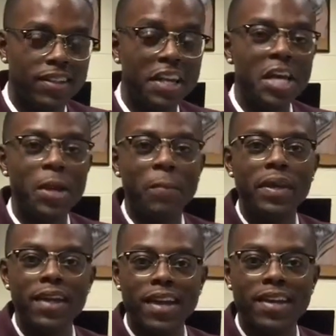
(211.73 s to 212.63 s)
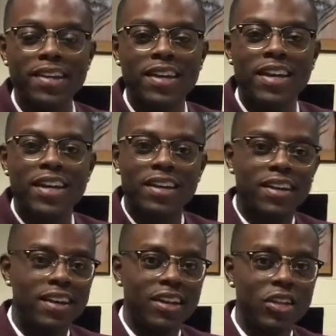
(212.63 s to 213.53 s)
The NBA,
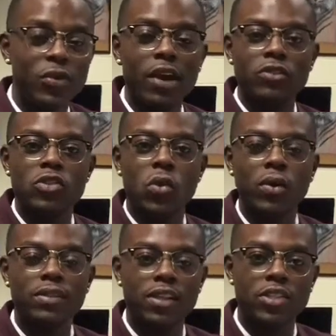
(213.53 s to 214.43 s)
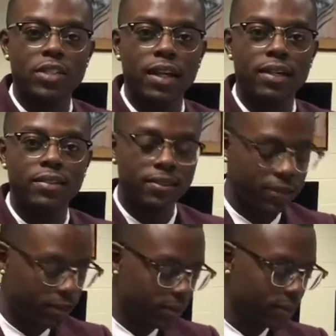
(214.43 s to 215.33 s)
you have to score a touchdown.
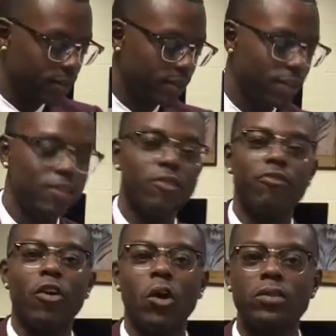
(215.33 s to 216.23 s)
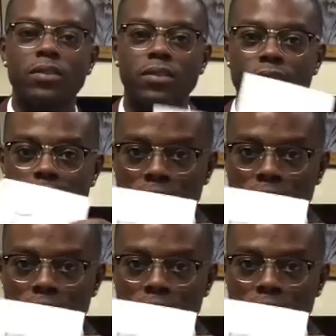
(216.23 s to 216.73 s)
False.